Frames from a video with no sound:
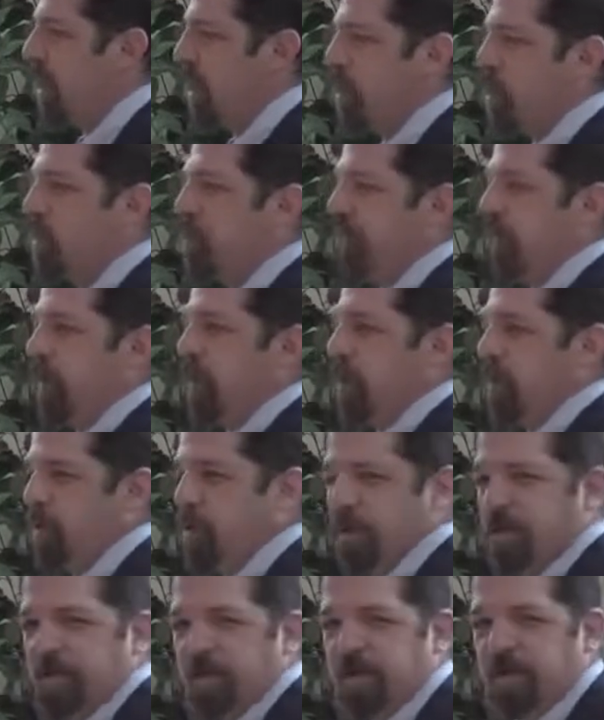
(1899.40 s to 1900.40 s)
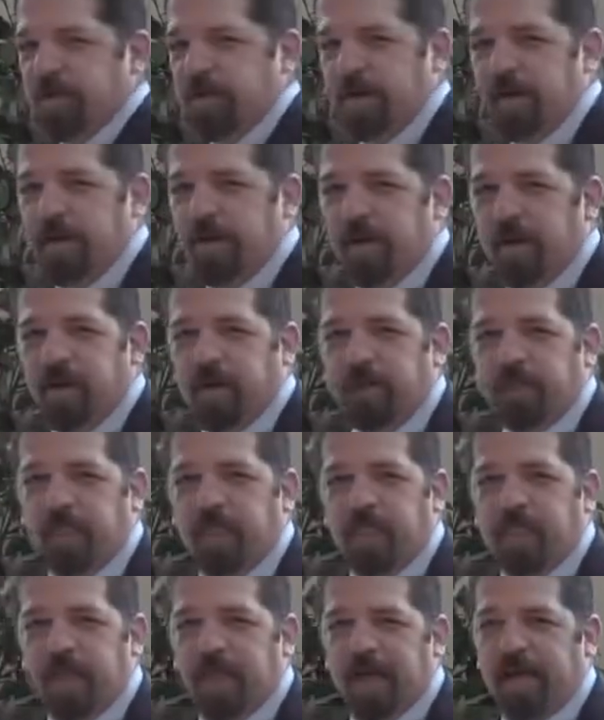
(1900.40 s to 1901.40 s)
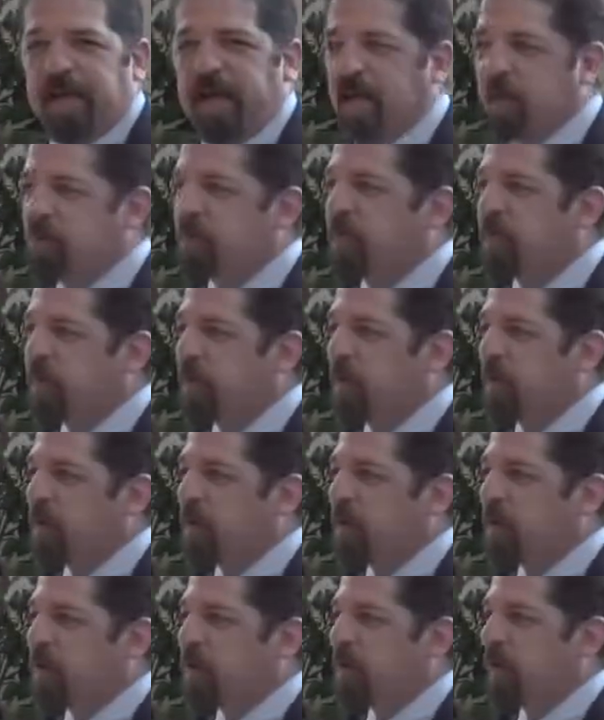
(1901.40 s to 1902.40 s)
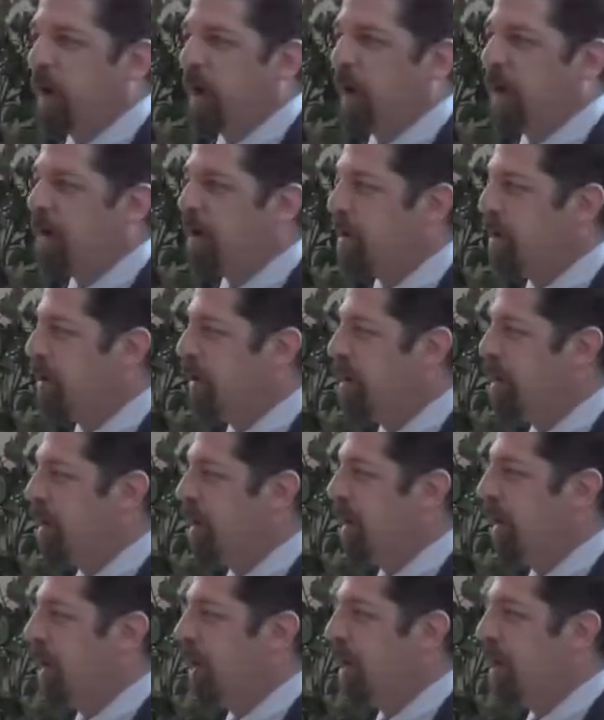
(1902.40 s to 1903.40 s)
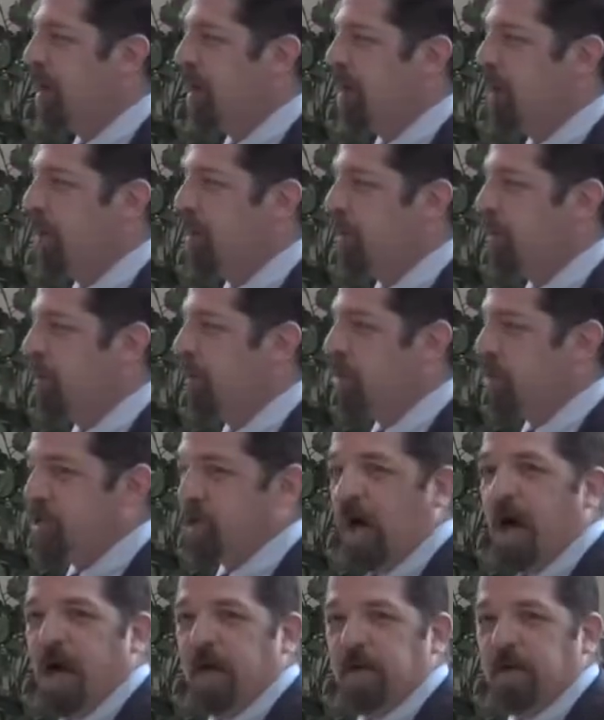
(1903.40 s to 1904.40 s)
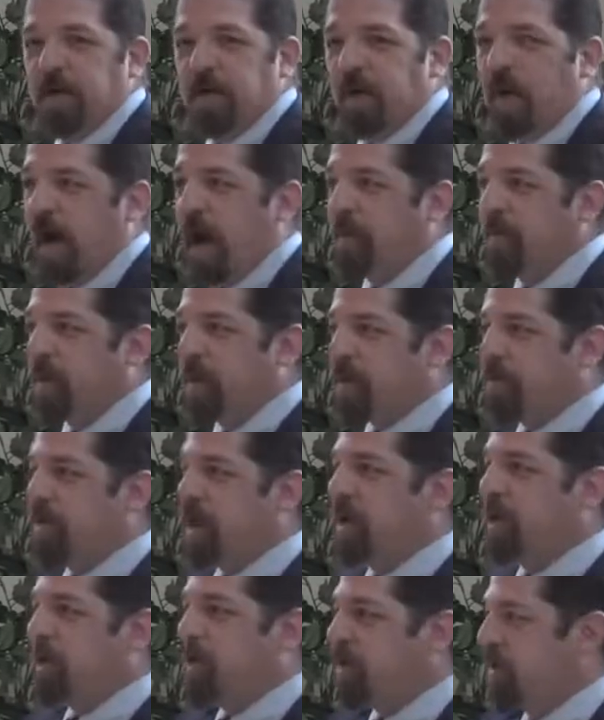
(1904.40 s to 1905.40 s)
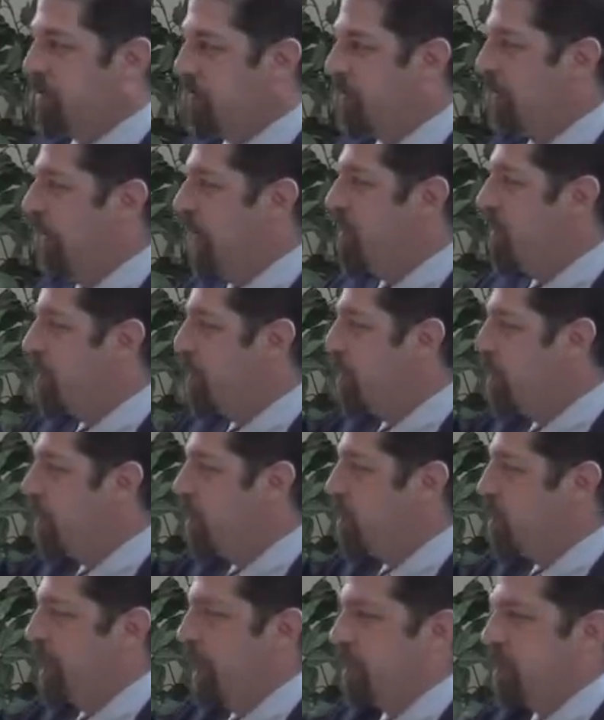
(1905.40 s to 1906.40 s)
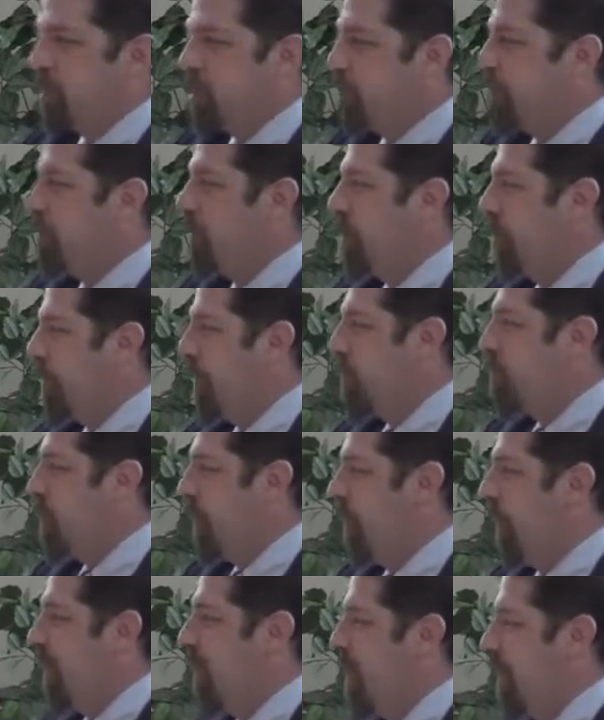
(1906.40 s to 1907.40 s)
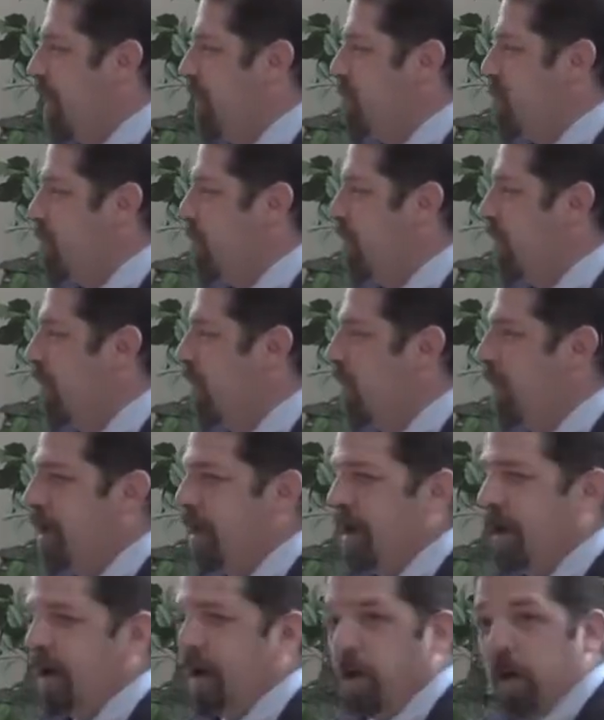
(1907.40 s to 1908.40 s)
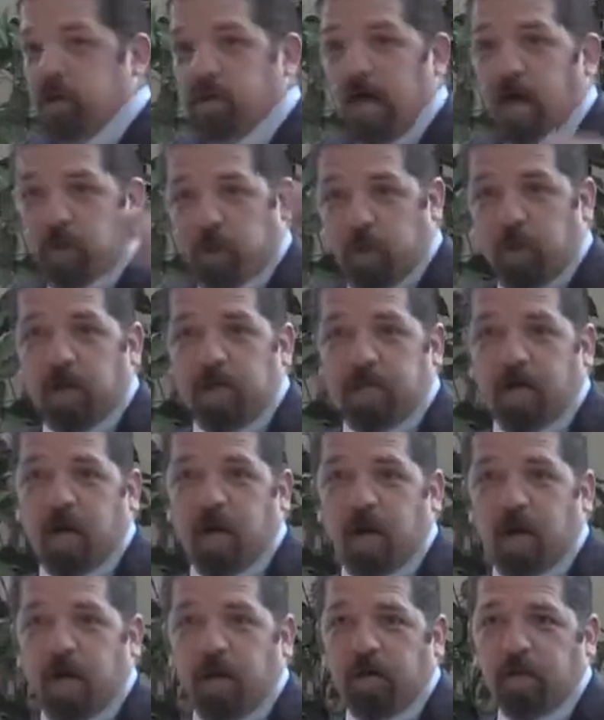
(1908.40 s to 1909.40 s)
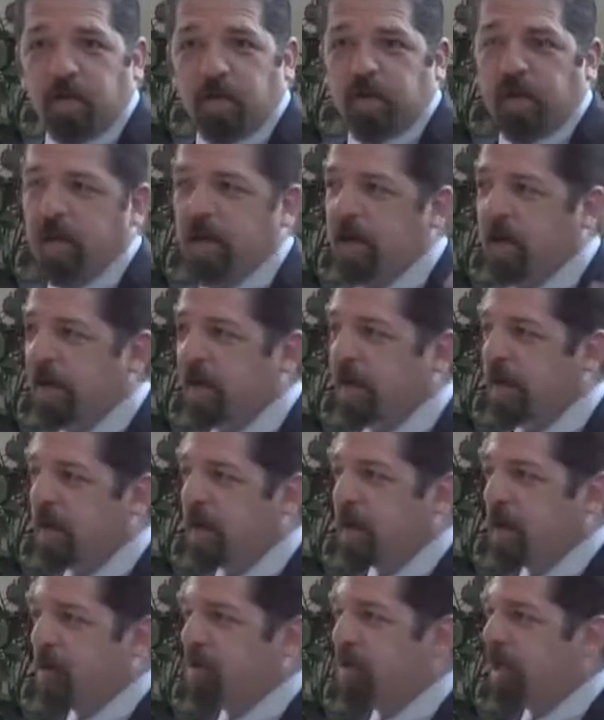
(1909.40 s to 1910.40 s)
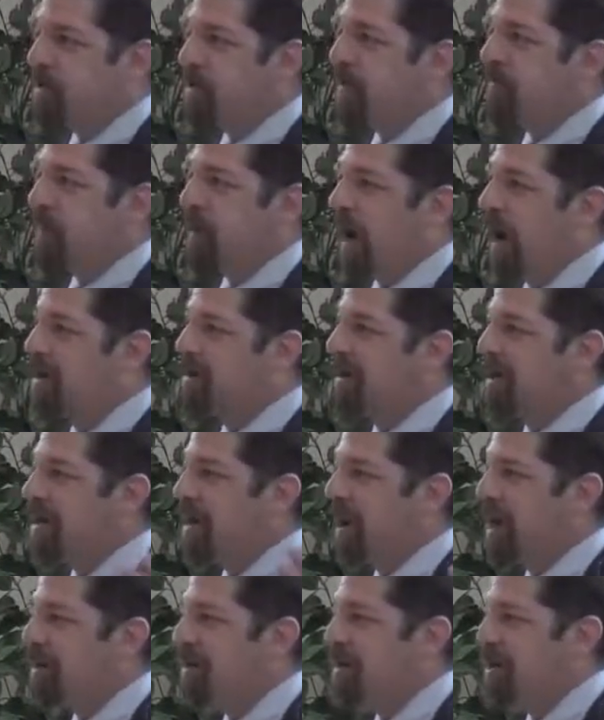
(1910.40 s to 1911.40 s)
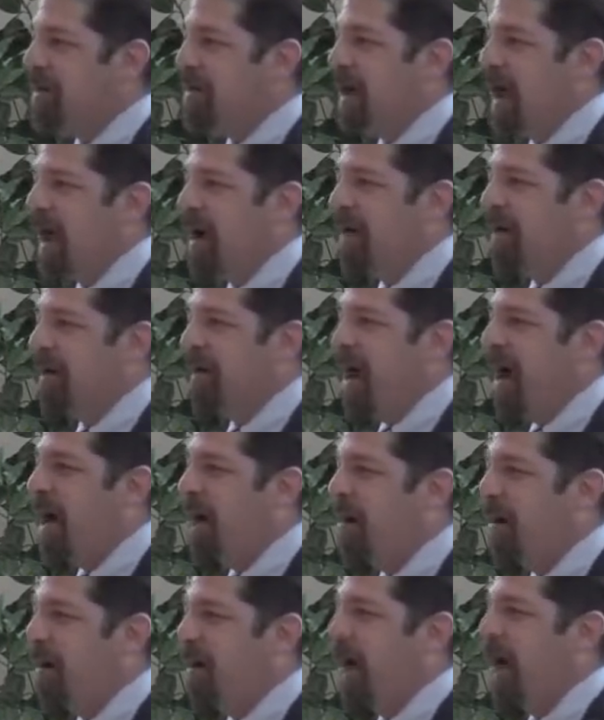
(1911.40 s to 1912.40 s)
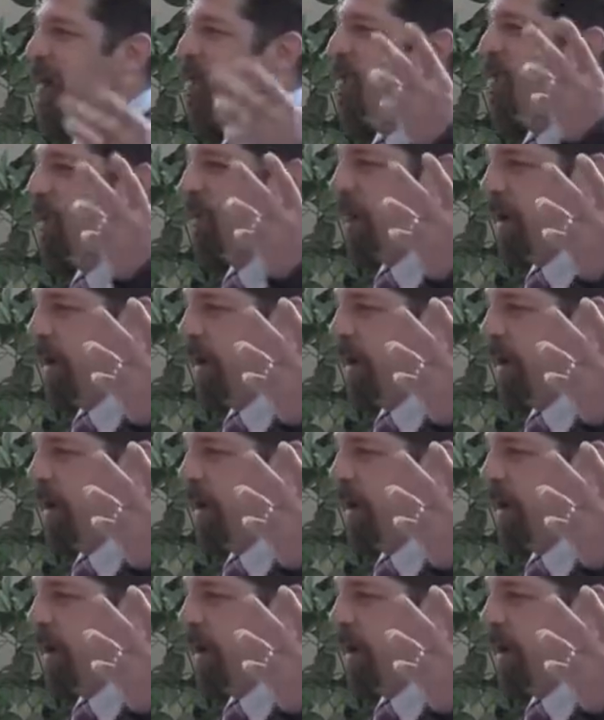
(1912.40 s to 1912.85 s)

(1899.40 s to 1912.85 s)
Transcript: get reversed? It gets reversed when the Son, having ascended to the Father, pours out the Spirit at Pentecost, right? Is that Trinitarian? It's as if God said, "Let us go down and now unite their